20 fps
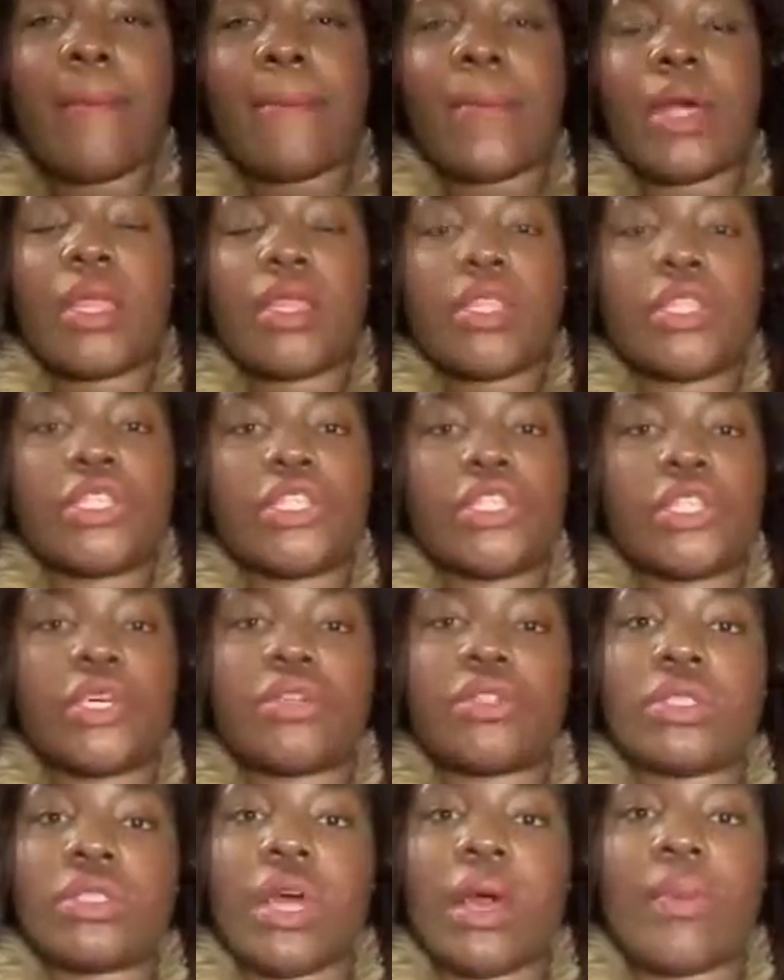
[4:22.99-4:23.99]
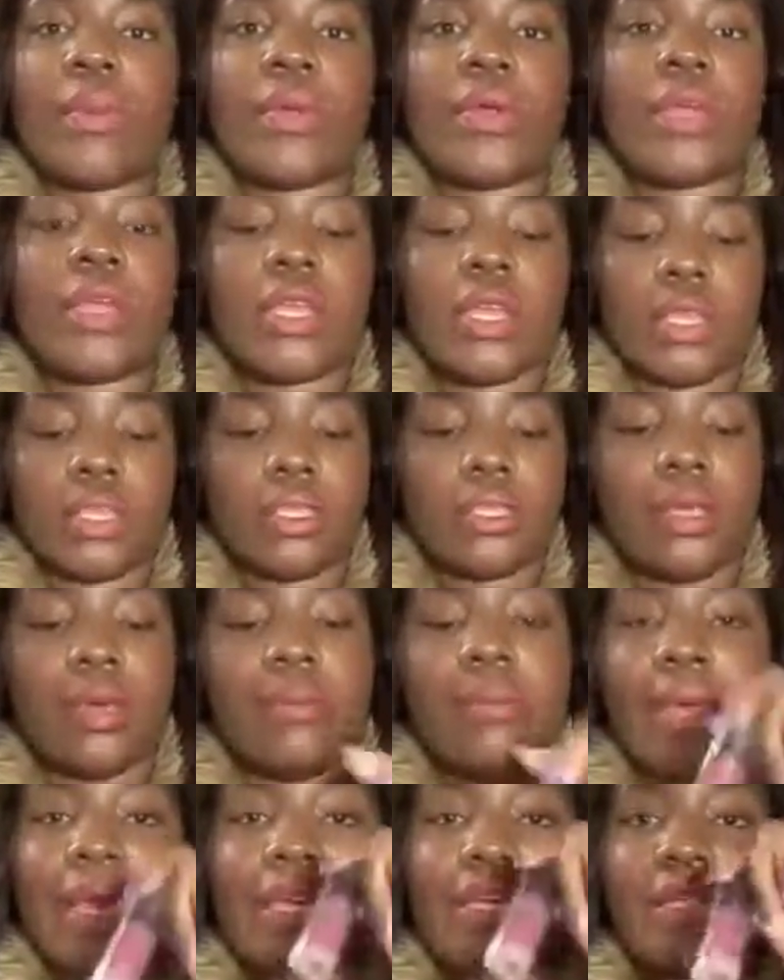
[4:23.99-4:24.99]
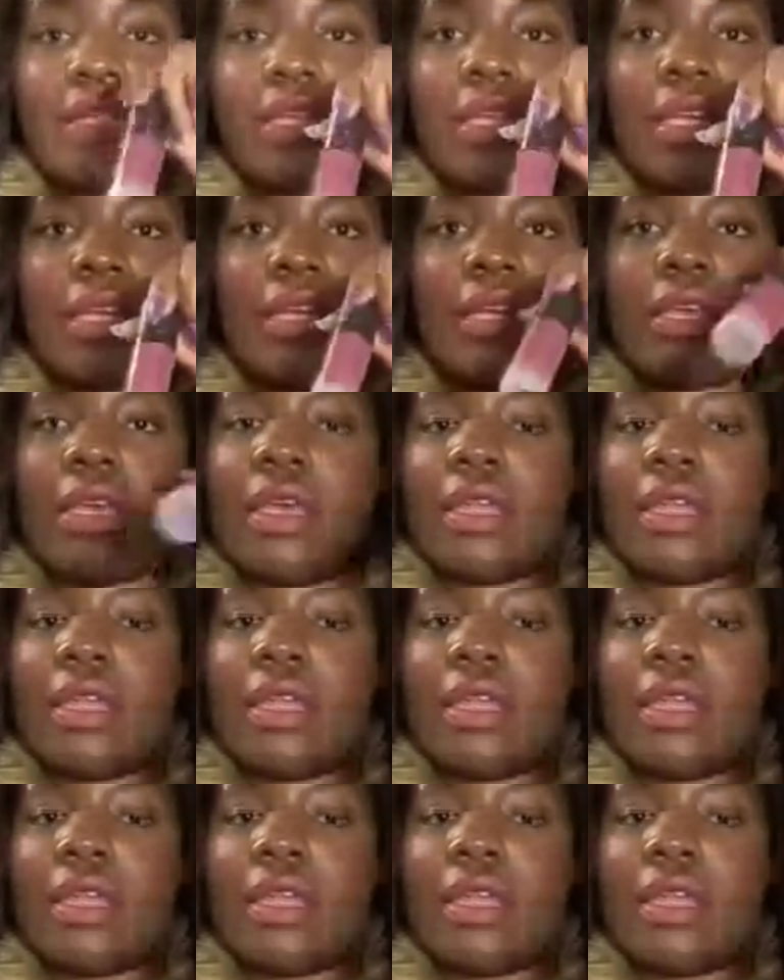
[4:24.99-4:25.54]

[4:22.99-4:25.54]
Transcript: But this Showstopper is amazing